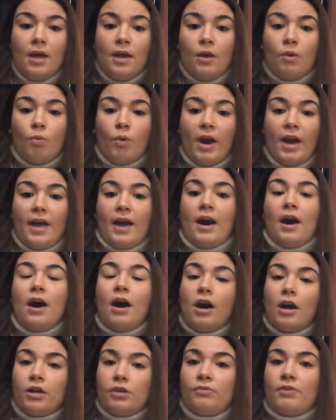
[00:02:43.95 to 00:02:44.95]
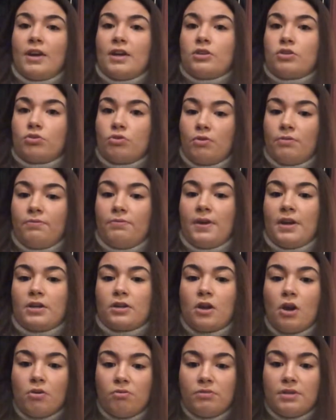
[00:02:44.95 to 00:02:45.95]
via hardware-software
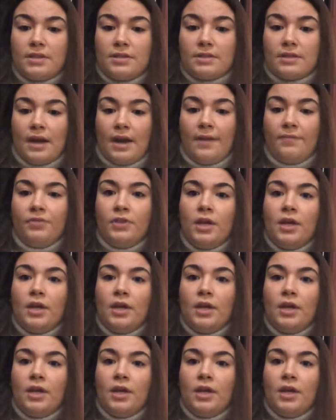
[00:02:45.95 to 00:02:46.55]
co-design,